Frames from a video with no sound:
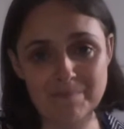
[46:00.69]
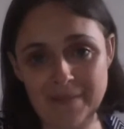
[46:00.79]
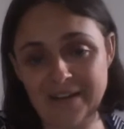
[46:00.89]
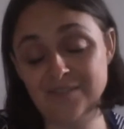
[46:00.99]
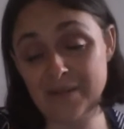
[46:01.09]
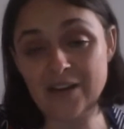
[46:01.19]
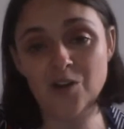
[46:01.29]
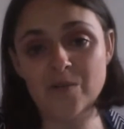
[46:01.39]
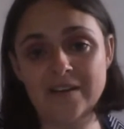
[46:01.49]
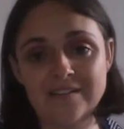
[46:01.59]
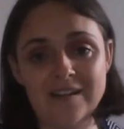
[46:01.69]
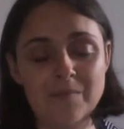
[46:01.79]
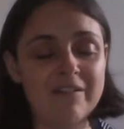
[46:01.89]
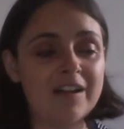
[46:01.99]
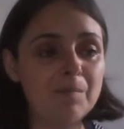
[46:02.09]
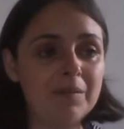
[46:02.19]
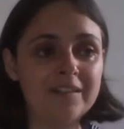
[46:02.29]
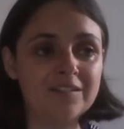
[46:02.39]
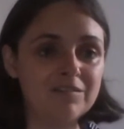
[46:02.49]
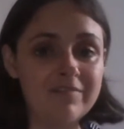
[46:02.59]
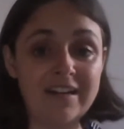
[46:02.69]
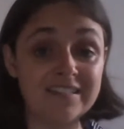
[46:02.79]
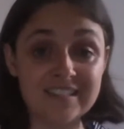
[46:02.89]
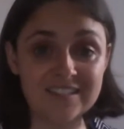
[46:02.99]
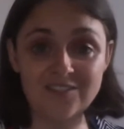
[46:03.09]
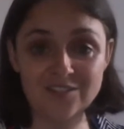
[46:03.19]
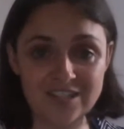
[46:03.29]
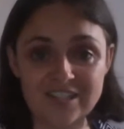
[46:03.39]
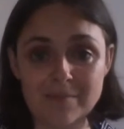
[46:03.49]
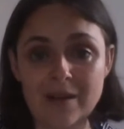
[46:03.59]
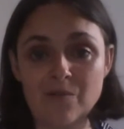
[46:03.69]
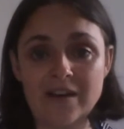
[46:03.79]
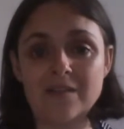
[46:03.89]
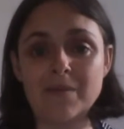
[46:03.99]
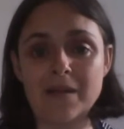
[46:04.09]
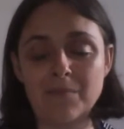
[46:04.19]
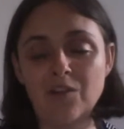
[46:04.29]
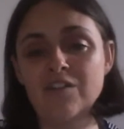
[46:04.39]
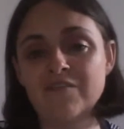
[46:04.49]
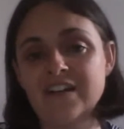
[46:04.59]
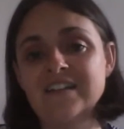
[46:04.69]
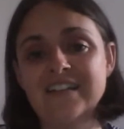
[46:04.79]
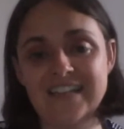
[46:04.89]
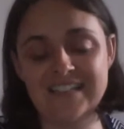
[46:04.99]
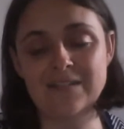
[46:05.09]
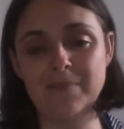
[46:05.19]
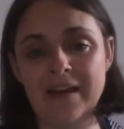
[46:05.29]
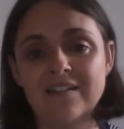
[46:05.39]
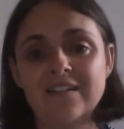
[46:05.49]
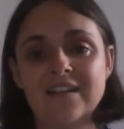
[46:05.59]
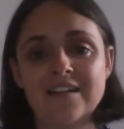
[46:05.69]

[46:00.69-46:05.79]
But as we know, in American political races, it's not just about winning people over. It's about